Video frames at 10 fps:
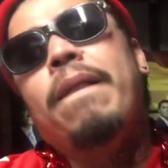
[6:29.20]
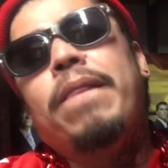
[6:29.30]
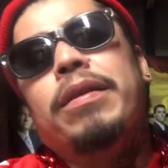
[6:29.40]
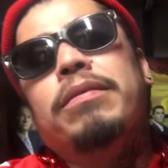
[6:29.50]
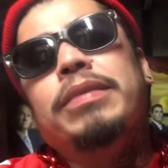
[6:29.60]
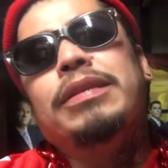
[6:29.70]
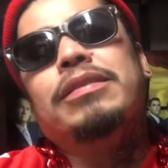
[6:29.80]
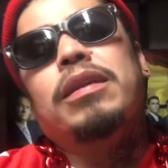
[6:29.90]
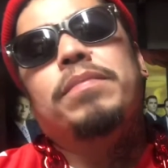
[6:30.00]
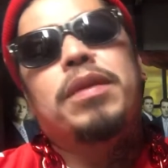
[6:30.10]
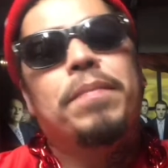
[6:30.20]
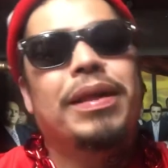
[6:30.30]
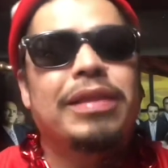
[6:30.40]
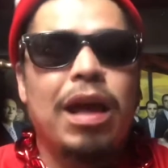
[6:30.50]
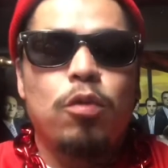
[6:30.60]
You know what I mean? It's going to be
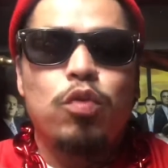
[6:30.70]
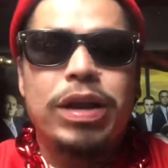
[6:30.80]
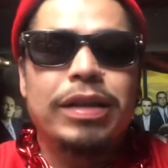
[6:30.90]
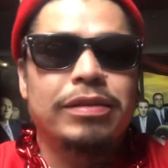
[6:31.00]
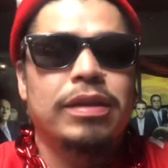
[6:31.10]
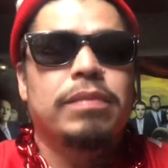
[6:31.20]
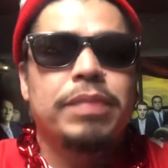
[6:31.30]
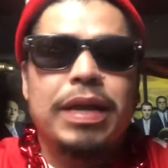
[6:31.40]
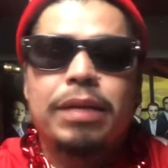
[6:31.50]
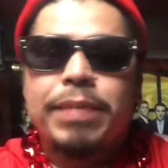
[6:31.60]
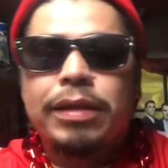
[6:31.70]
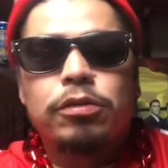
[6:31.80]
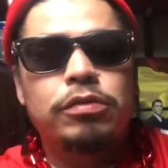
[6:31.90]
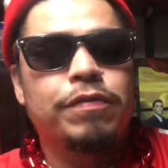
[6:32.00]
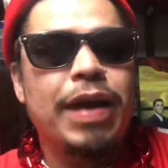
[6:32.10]
about that running. It's going to be about
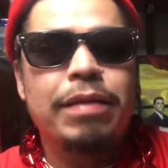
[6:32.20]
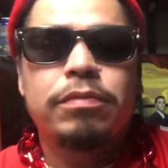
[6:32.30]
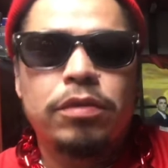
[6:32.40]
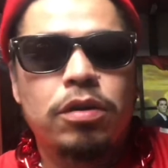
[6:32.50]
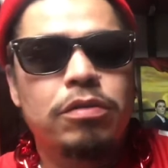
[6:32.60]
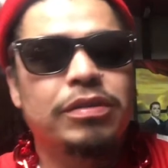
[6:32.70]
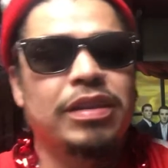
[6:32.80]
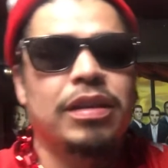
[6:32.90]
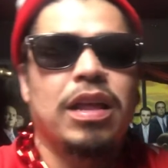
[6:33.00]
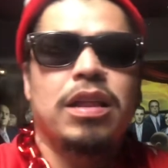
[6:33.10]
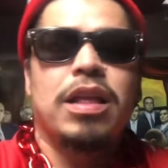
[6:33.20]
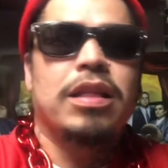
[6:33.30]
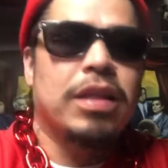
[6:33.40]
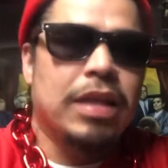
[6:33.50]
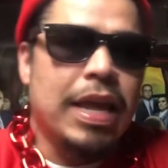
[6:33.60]
those five throws and
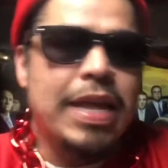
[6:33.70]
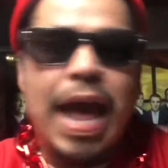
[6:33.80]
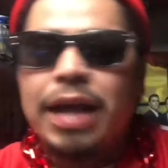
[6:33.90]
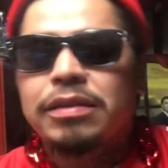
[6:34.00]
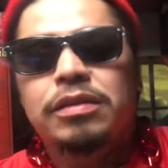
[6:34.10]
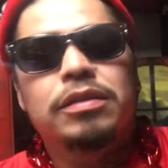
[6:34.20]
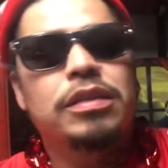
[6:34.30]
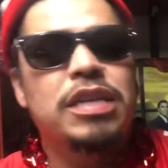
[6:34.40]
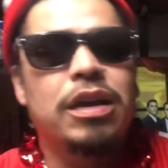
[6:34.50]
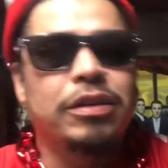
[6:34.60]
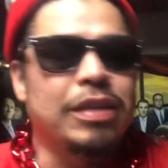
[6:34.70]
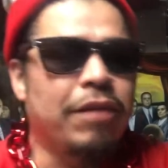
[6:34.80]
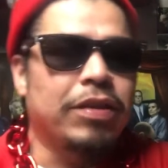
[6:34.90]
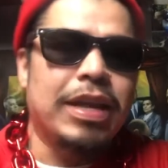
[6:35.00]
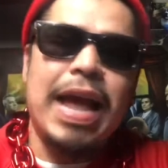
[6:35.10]
then the yaks, you know, the yards
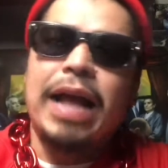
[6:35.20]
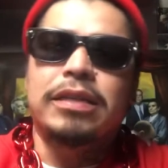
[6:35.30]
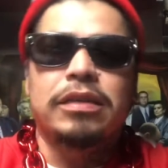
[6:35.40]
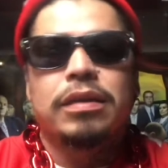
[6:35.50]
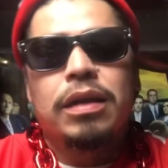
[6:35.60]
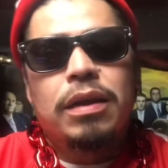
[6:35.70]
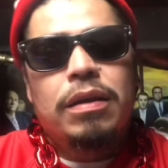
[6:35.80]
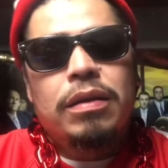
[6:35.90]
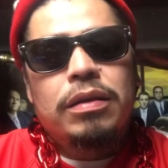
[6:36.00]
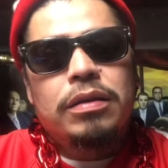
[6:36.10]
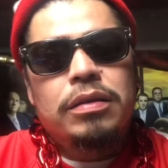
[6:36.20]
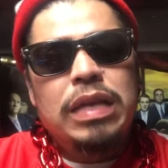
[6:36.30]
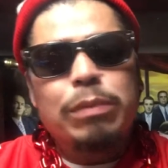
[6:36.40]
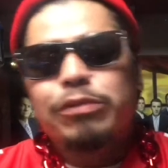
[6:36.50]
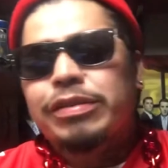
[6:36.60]
after catch.
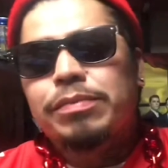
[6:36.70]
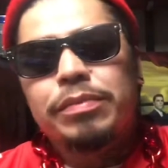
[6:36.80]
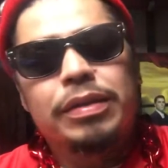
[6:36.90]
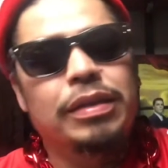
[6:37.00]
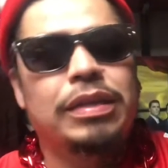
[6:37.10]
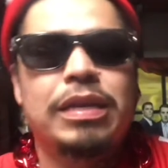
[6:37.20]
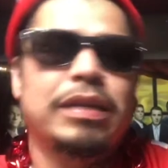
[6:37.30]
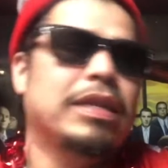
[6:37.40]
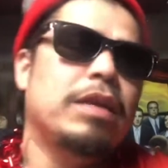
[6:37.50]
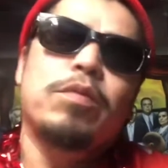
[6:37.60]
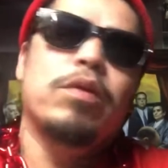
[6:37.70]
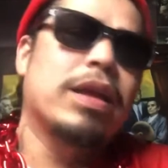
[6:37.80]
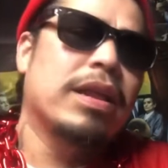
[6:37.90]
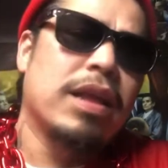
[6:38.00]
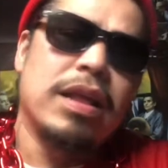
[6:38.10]
Debo
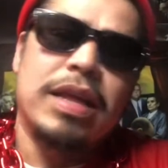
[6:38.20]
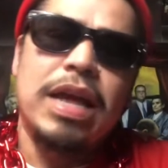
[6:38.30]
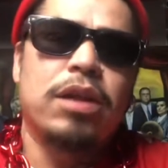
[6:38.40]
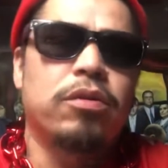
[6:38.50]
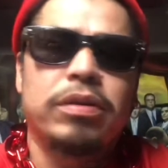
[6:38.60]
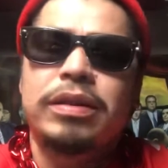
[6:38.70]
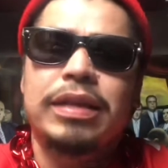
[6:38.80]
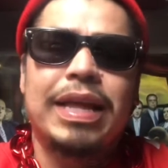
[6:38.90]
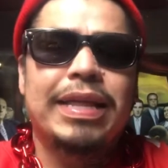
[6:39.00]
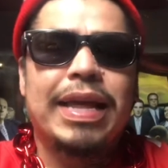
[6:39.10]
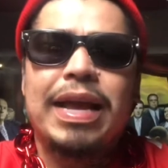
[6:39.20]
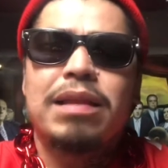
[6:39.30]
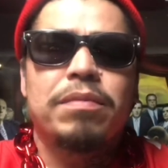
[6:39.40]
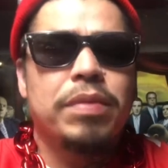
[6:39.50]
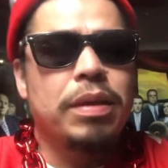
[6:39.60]
and Kittle, they're going to
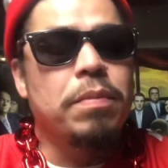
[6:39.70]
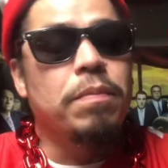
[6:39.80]
be